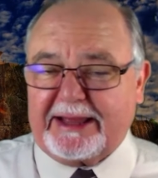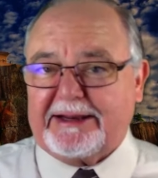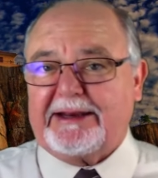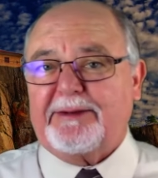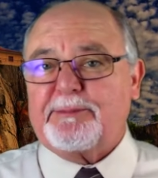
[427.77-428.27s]
They
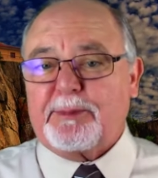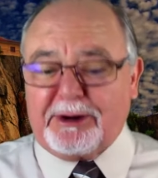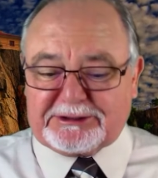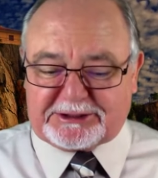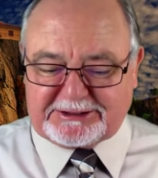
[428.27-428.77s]
need
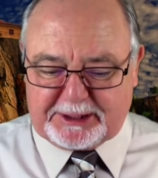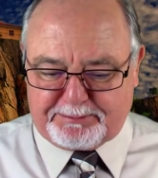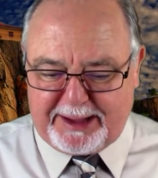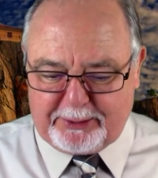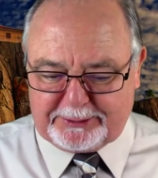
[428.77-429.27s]
emergency
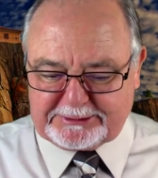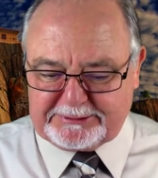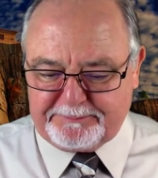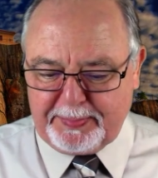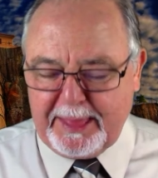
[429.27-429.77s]

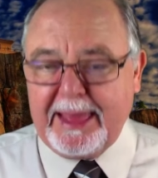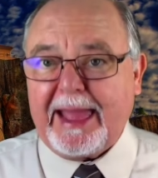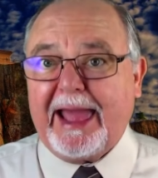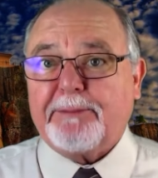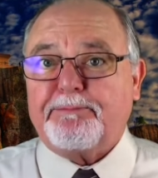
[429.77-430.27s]
powers.
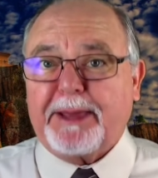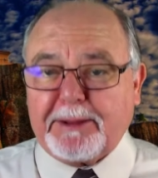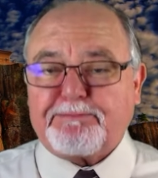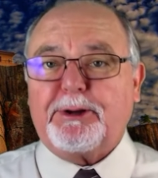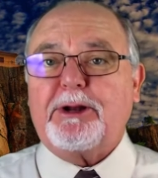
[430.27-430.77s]
And
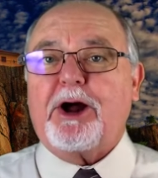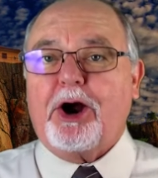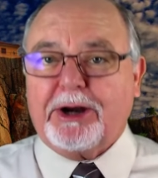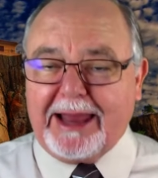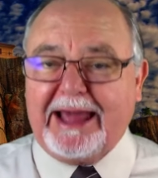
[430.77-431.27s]
people
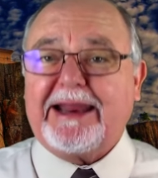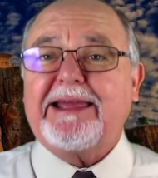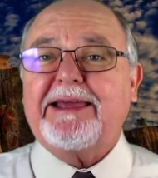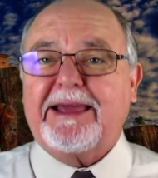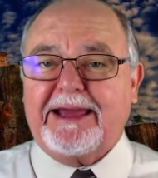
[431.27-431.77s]
are
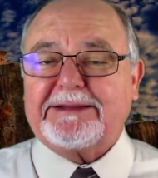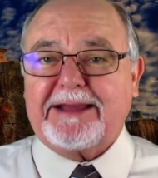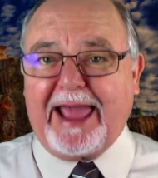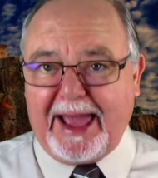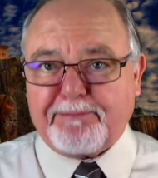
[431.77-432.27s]
letting
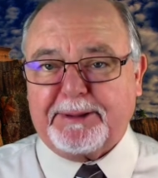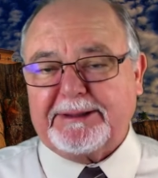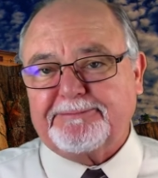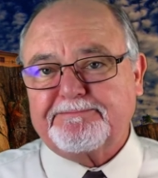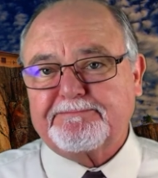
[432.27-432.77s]
it
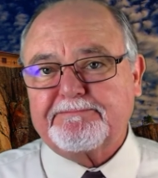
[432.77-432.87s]
happen.